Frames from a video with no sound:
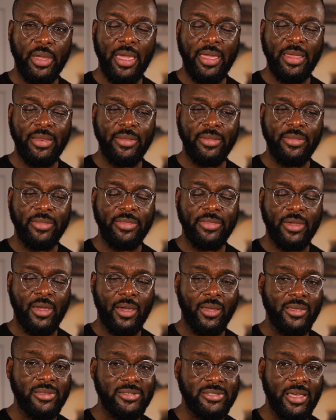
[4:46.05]
and the
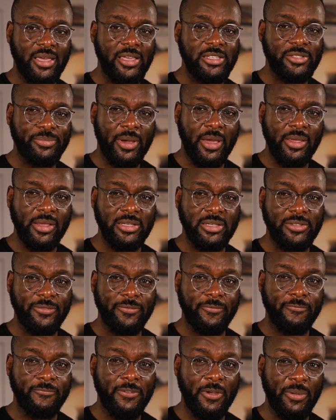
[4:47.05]
color science behind it is
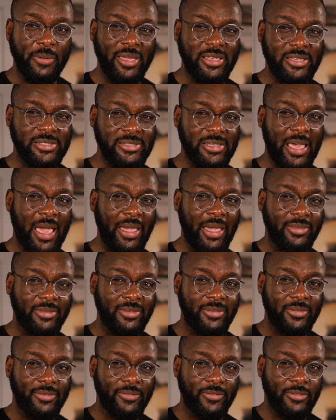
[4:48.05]
very
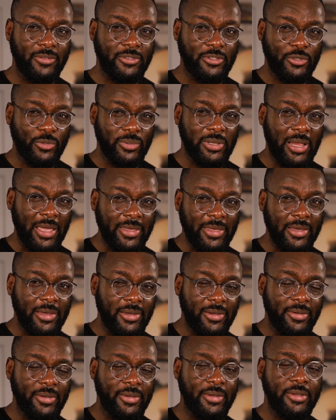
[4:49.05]
exact to
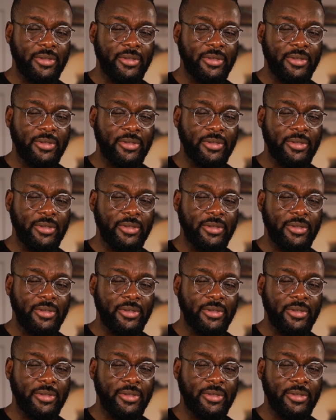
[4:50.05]
Leica.